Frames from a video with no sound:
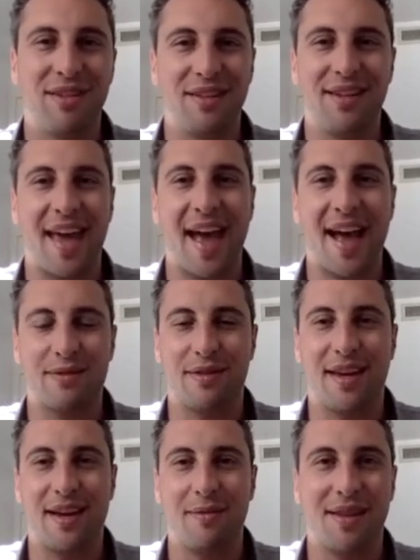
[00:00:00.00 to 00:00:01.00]
I mean, what,
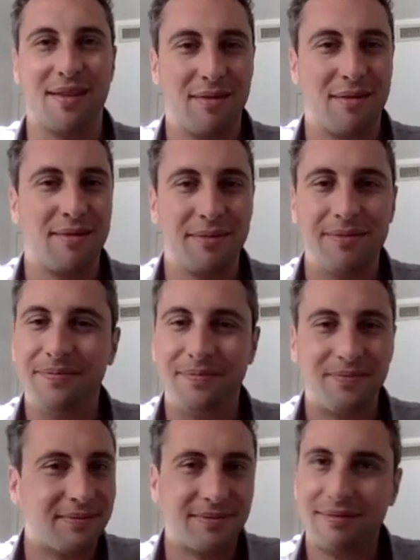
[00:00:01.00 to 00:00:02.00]
what, what, could be more
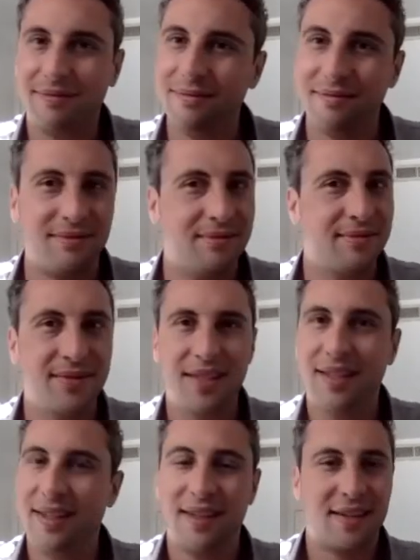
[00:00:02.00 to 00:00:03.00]
efficient? Like
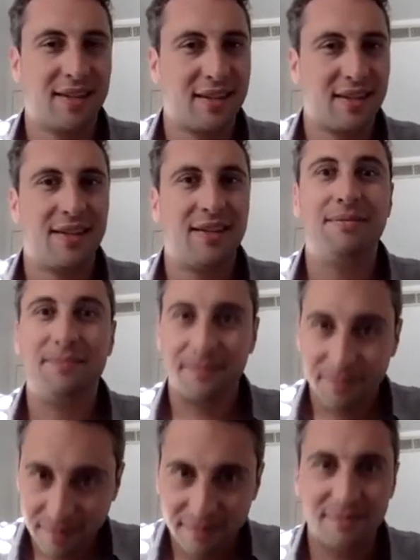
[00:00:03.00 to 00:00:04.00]
using the gas that's
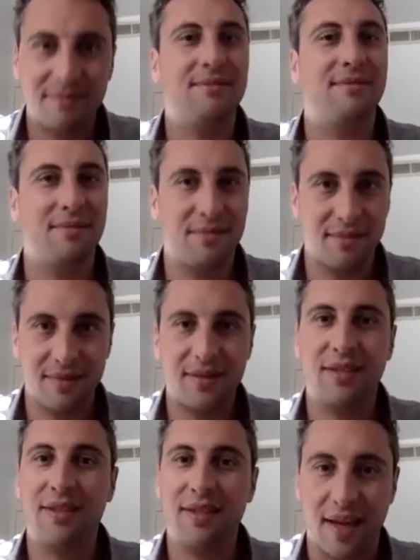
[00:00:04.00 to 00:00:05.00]
already going into the
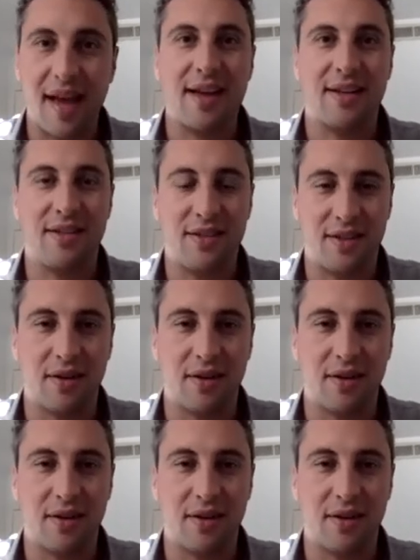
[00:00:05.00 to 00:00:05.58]
atmosphere or yeah. wherever.